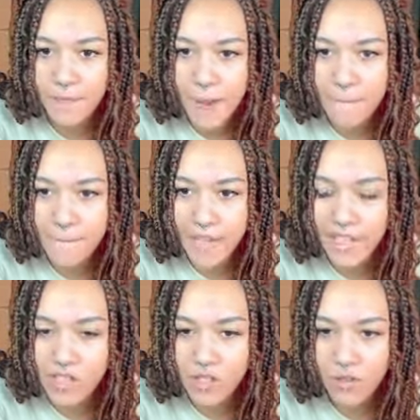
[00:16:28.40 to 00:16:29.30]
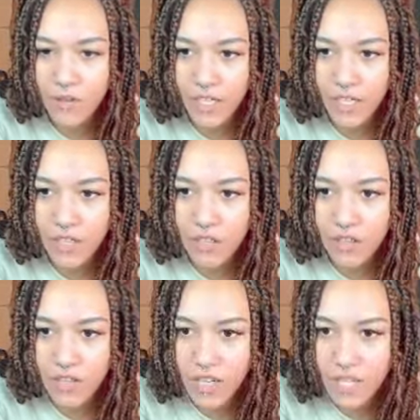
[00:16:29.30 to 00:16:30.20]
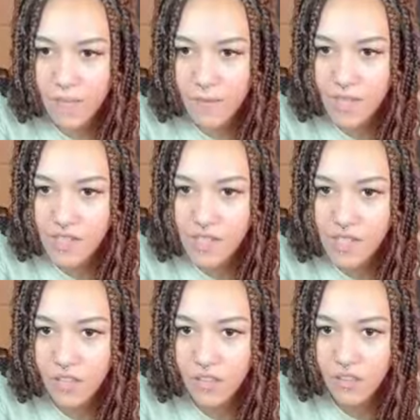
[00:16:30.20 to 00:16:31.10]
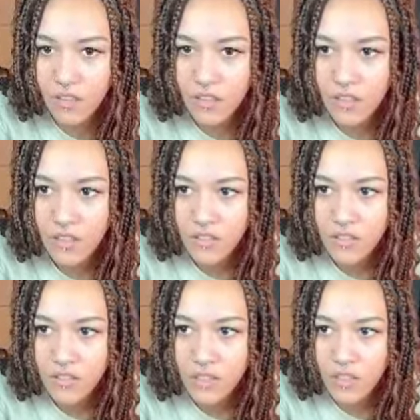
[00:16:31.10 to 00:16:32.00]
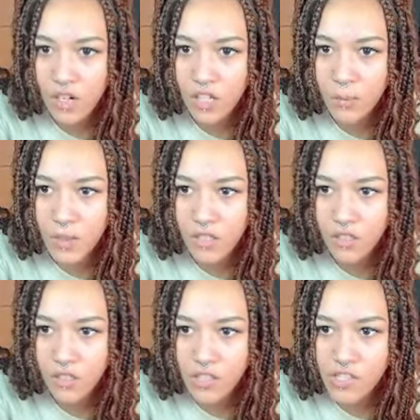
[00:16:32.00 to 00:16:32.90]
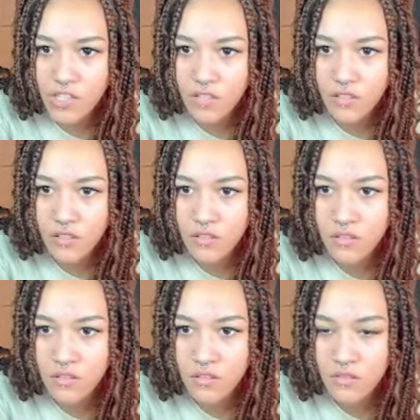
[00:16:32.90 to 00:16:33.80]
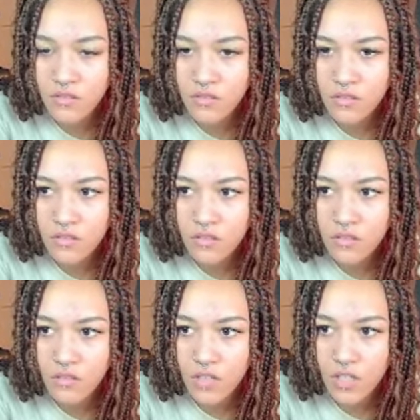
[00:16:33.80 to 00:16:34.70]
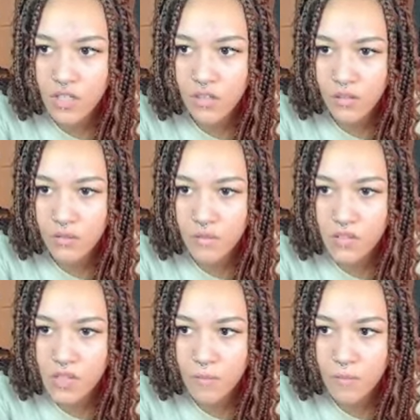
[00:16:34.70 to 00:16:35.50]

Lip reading: Masquerade. Are there any masks here in the Halloween collection? No, there's no